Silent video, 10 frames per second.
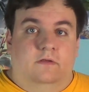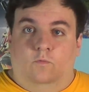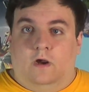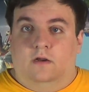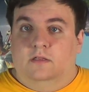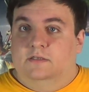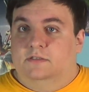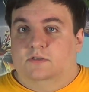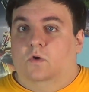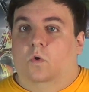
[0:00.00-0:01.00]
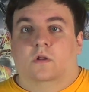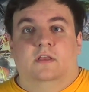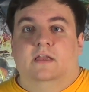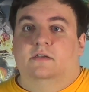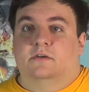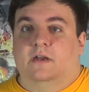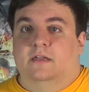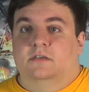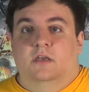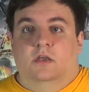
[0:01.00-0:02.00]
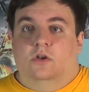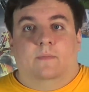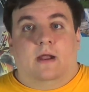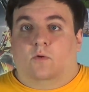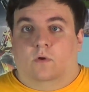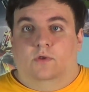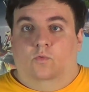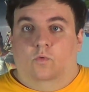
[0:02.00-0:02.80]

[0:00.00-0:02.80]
wireless or the internet, no matter where you